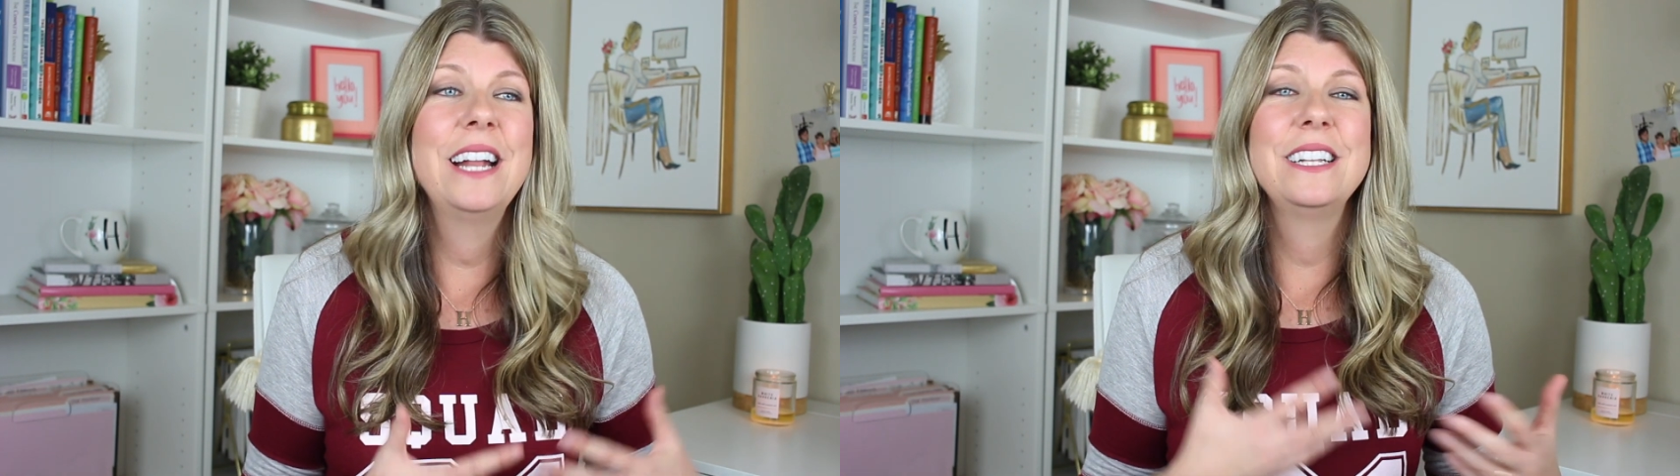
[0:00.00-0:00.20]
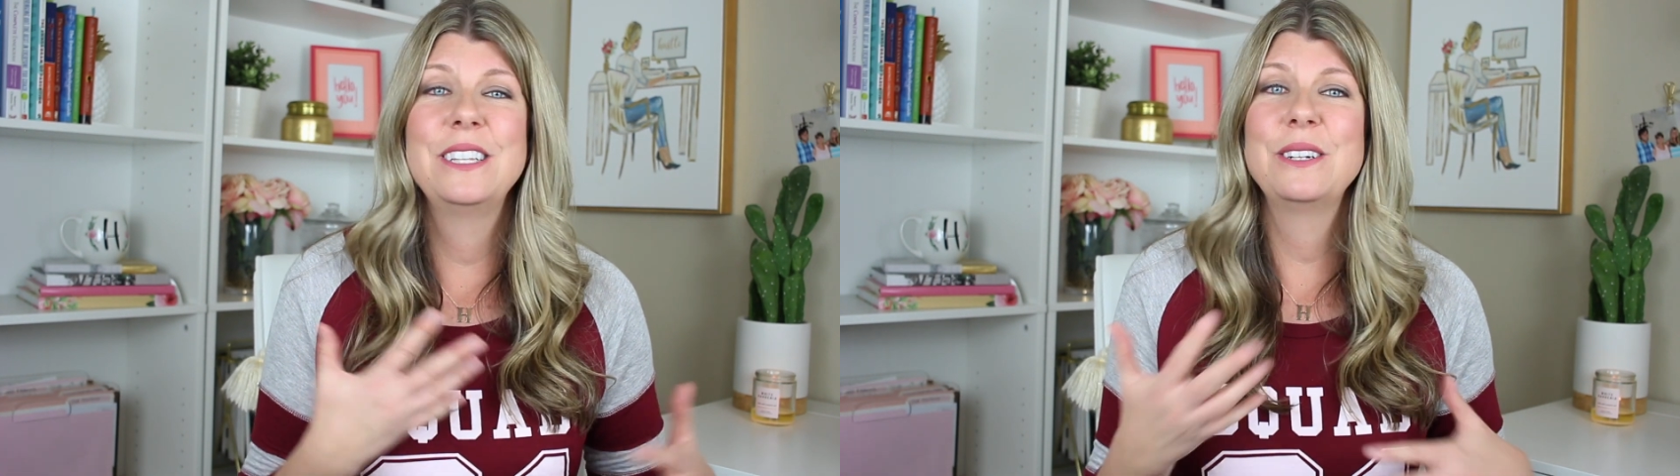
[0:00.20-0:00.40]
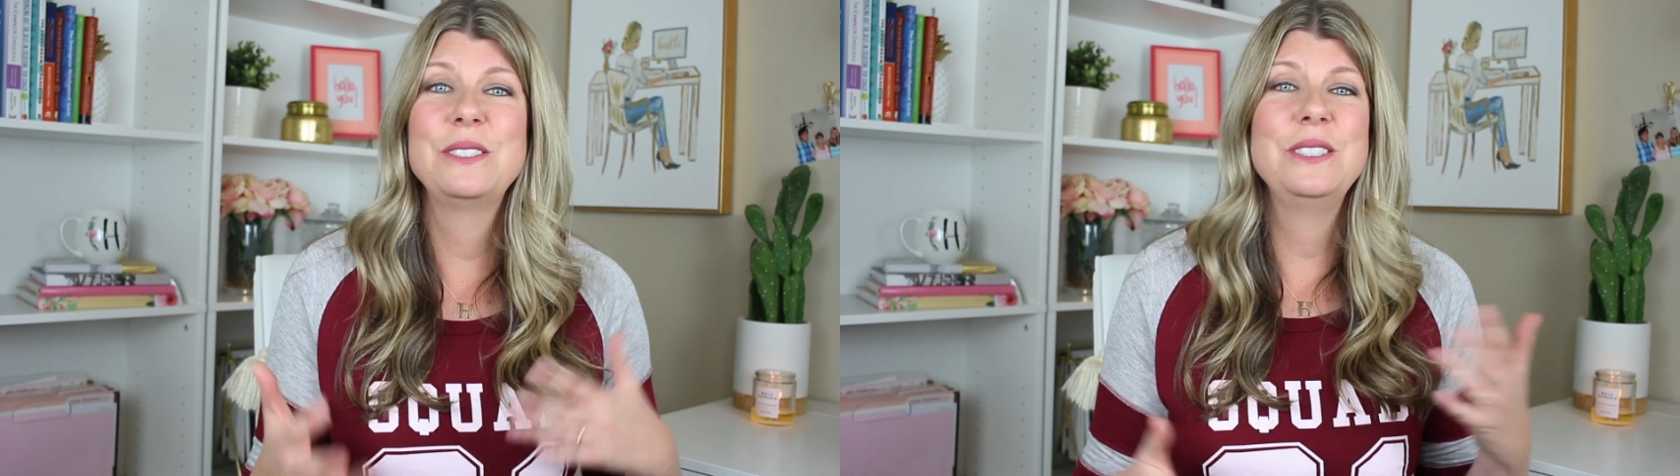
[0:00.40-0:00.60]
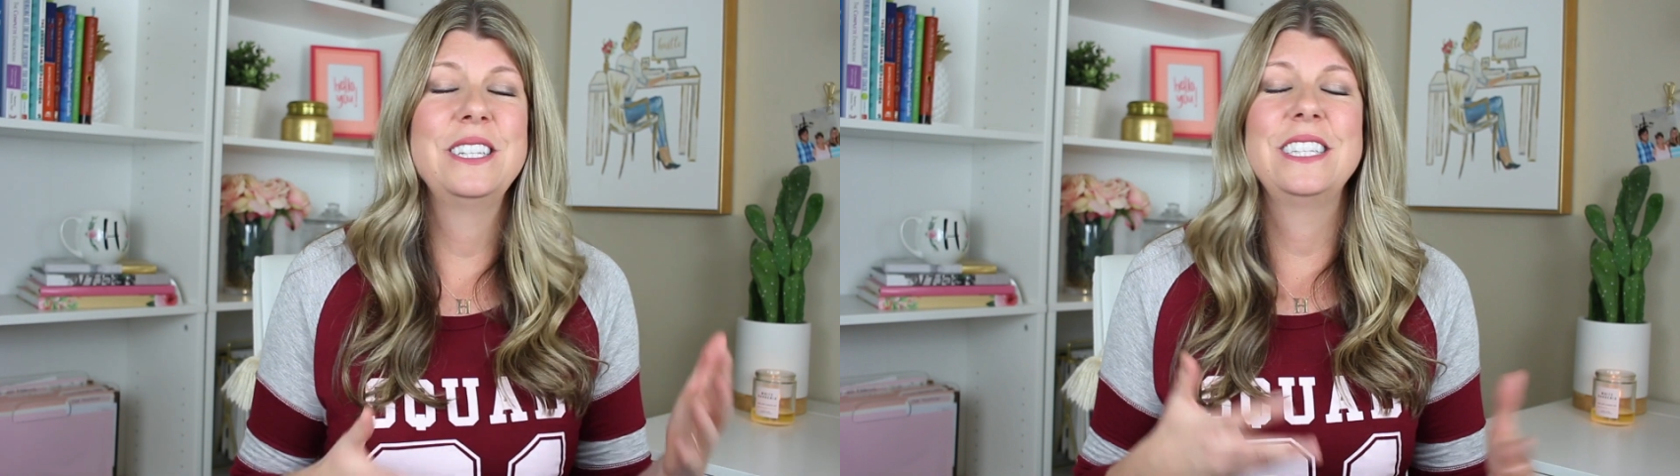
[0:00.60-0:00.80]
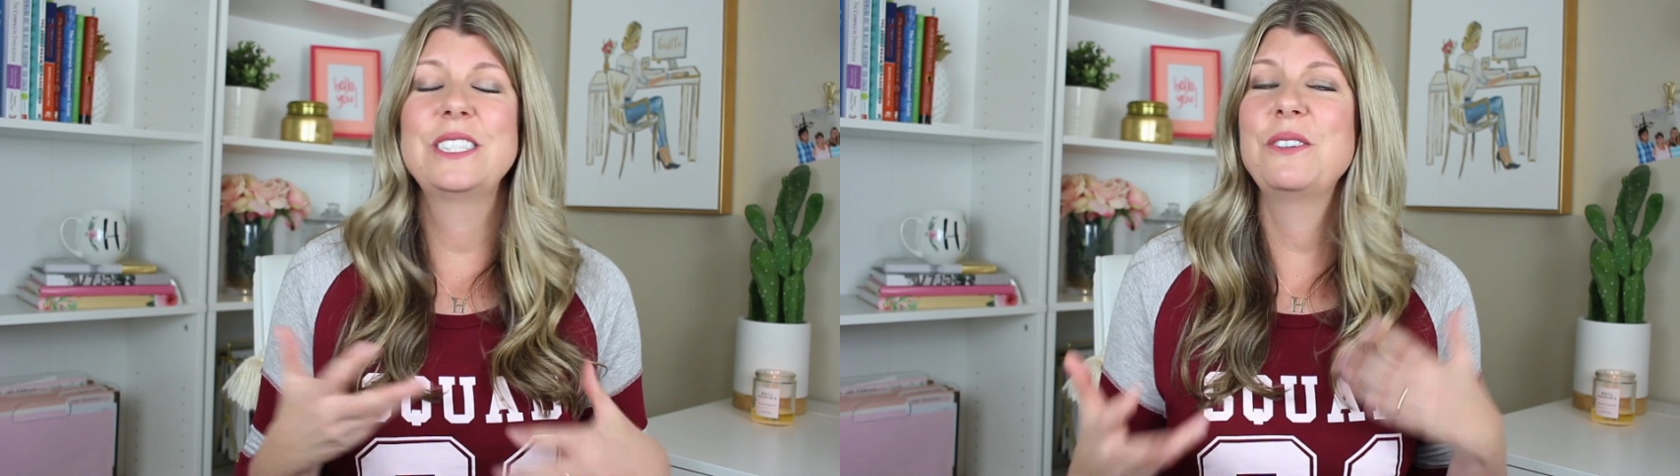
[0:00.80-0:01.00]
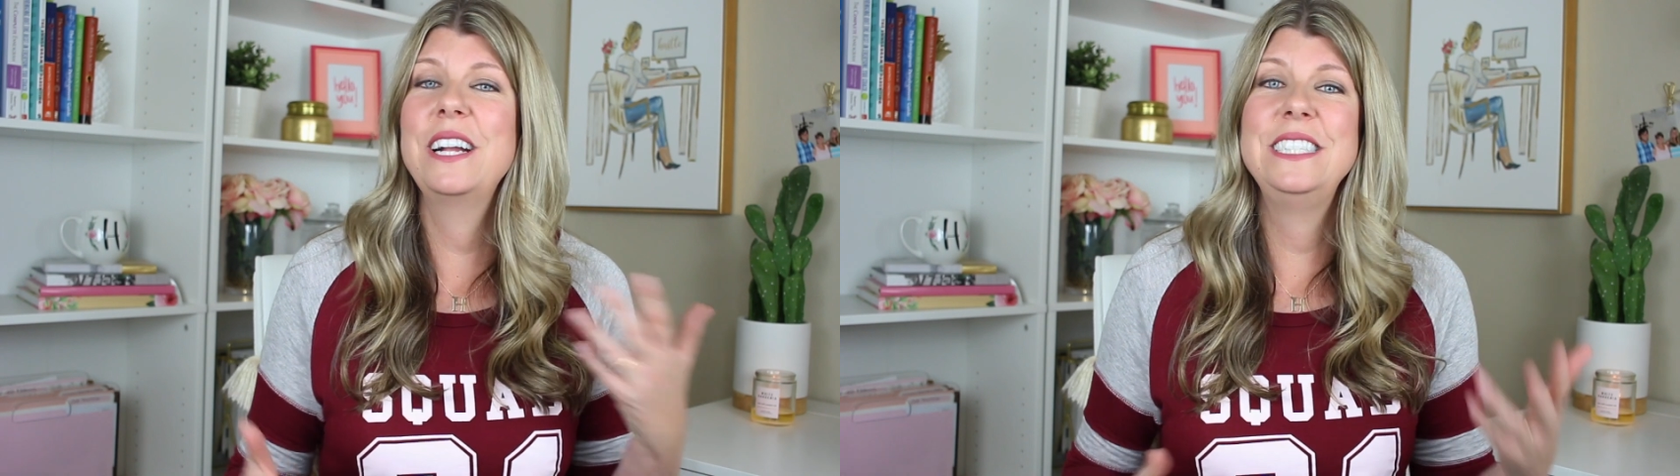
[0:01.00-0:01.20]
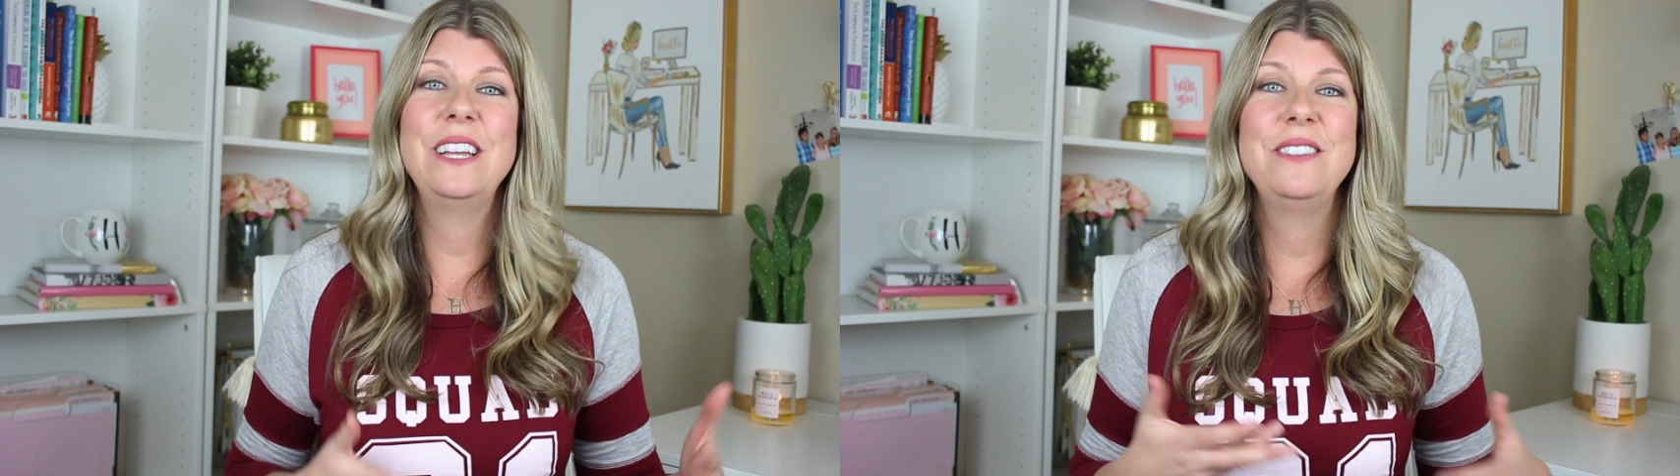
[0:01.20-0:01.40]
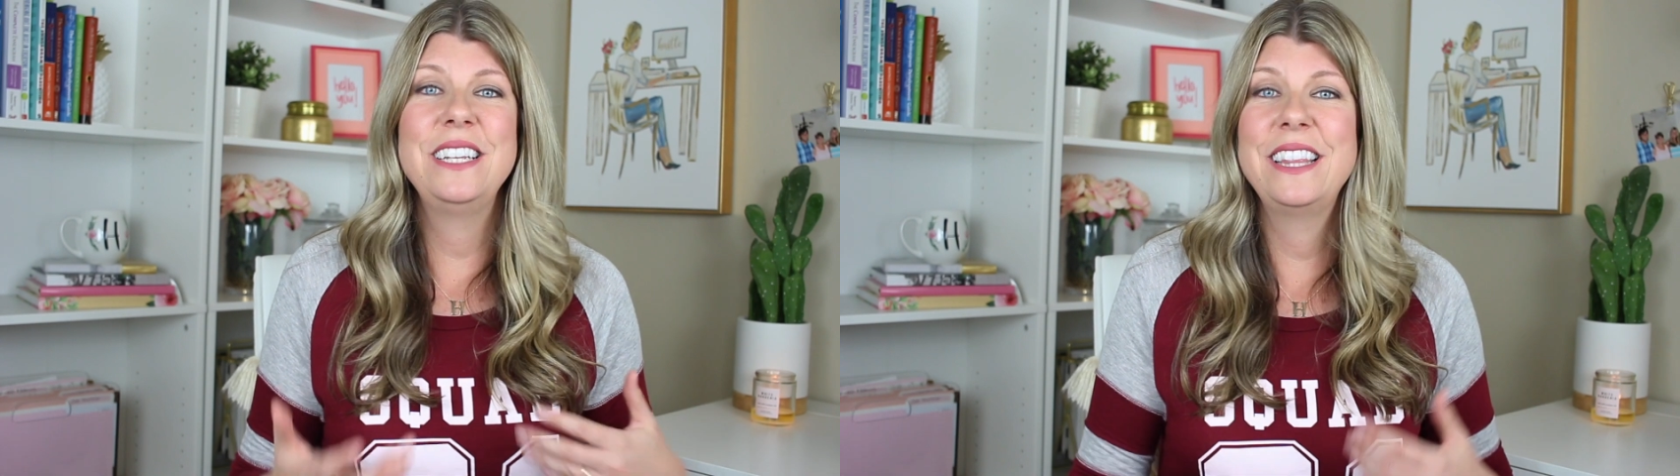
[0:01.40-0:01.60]
there's this
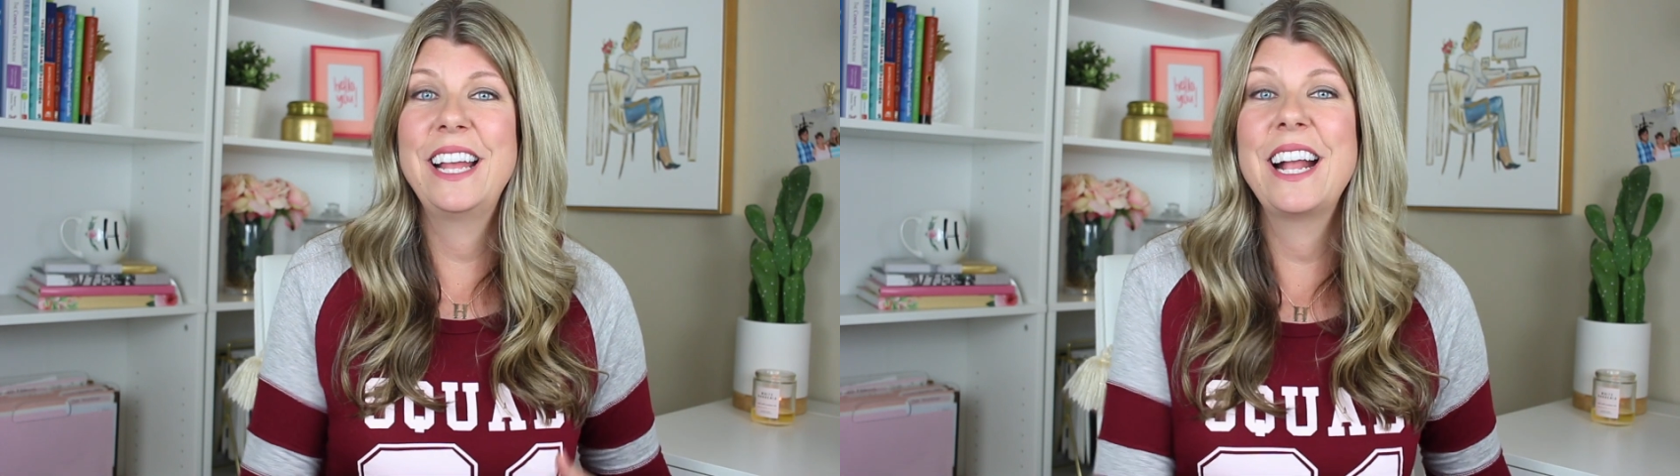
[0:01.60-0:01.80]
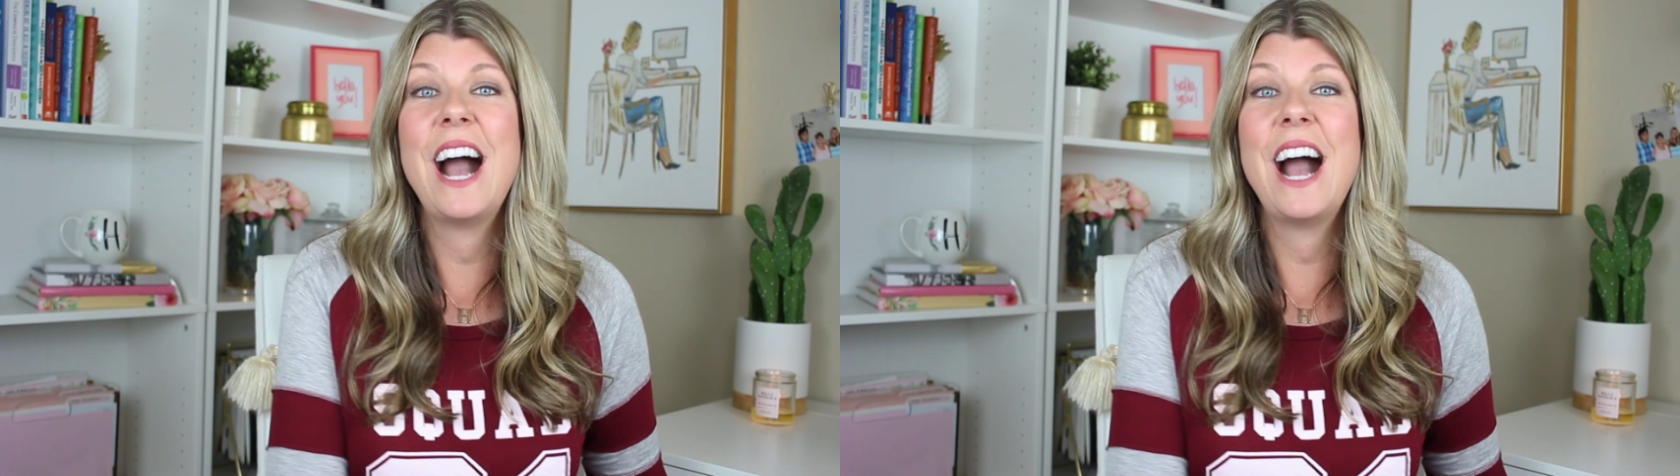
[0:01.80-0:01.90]
creativity thing